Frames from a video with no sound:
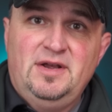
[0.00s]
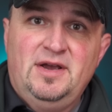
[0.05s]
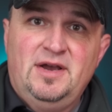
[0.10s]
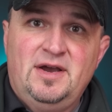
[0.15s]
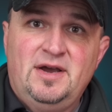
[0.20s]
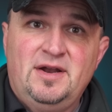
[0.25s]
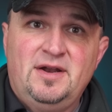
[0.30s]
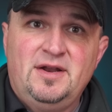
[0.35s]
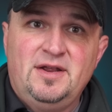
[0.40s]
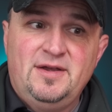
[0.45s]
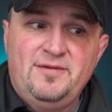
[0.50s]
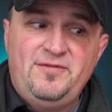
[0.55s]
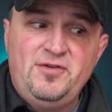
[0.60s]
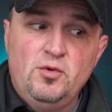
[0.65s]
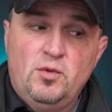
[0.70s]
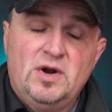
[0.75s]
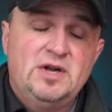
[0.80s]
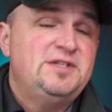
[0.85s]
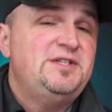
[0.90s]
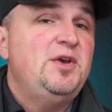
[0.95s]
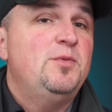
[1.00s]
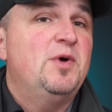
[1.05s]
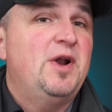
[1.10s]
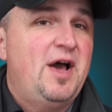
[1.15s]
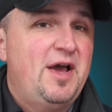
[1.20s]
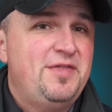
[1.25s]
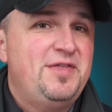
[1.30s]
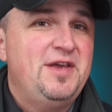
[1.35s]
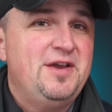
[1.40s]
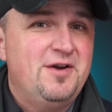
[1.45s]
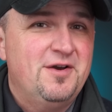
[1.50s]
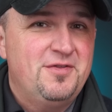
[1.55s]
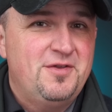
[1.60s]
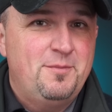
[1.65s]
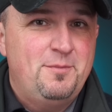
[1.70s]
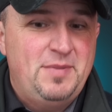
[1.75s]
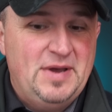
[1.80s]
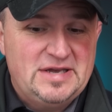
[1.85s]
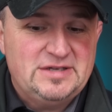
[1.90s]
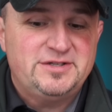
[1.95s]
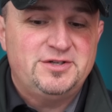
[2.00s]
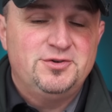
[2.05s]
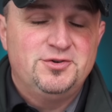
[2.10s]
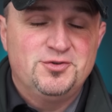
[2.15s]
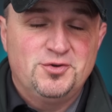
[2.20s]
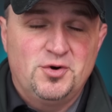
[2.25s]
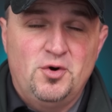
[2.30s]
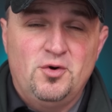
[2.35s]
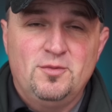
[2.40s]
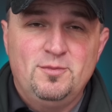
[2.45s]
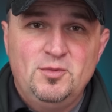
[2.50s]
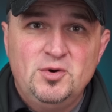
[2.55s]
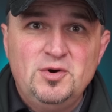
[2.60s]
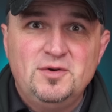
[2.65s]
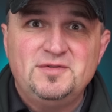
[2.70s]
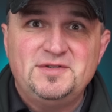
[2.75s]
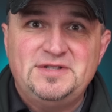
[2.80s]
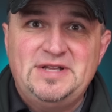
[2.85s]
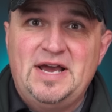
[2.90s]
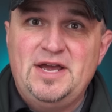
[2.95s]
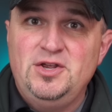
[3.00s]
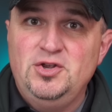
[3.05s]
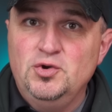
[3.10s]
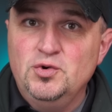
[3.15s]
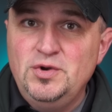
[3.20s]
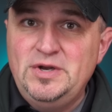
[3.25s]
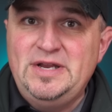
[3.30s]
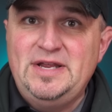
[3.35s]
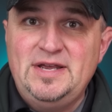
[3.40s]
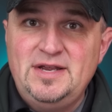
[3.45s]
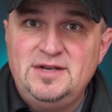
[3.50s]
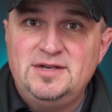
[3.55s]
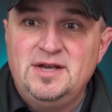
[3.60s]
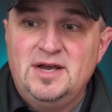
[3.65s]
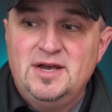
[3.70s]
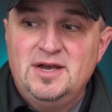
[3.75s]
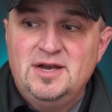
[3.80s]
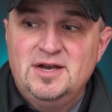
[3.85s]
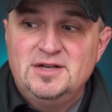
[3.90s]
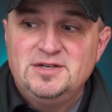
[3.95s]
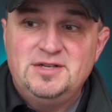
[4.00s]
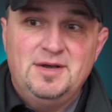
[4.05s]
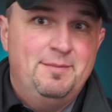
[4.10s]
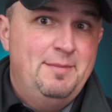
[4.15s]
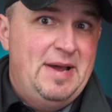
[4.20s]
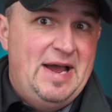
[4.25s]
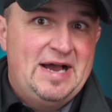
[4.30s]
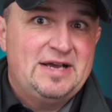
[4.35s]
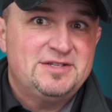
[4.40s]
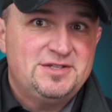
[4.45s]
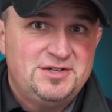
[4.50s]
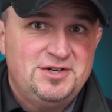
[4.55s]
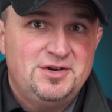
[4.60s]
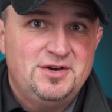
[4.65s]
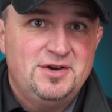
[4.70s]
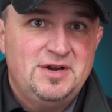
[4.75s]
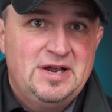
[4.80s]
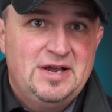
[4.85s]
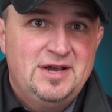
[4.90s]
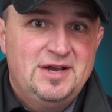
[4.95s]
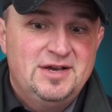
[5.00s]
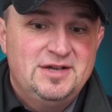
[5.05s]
And if you wanna see what I think are the best drone moves that you need to master,